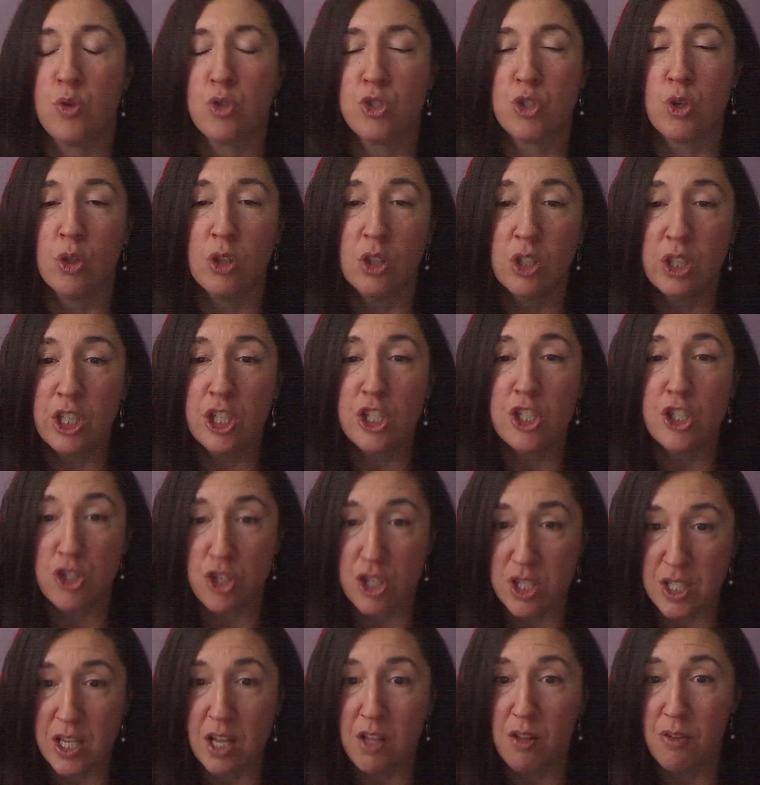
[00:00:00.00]
So look at
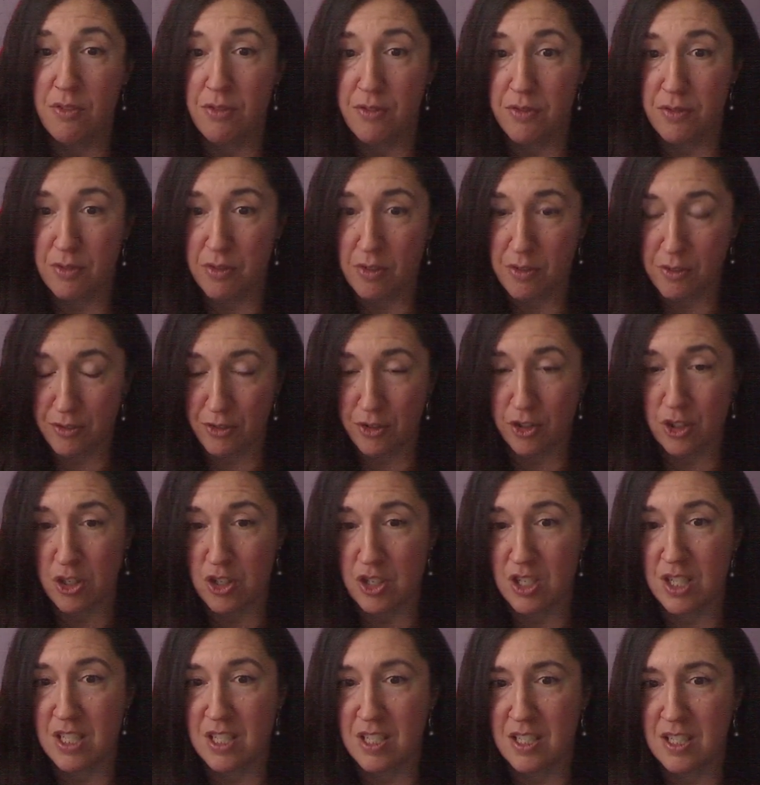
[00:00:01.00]
yourself
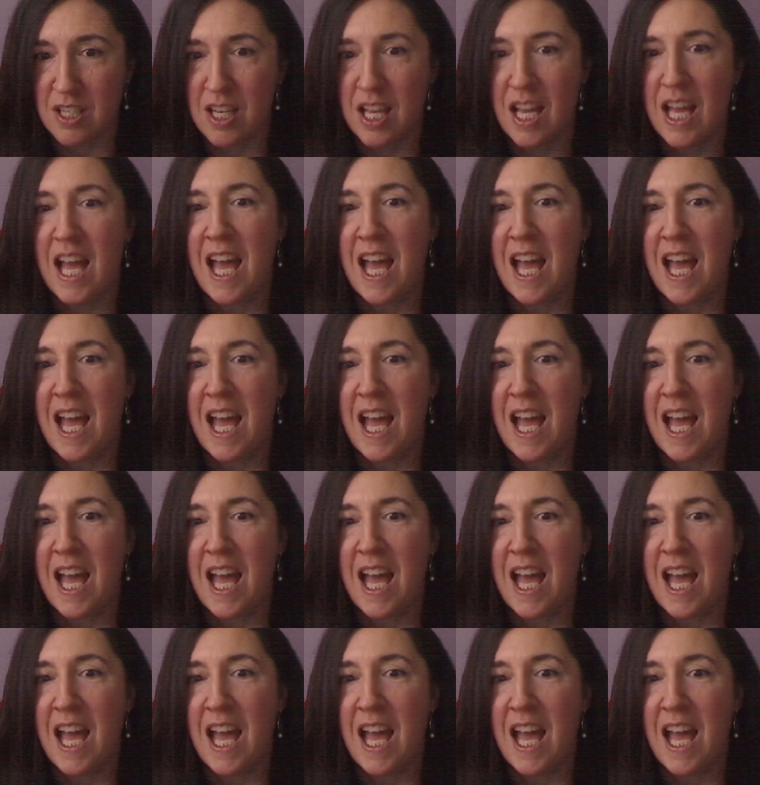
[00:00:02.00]
first.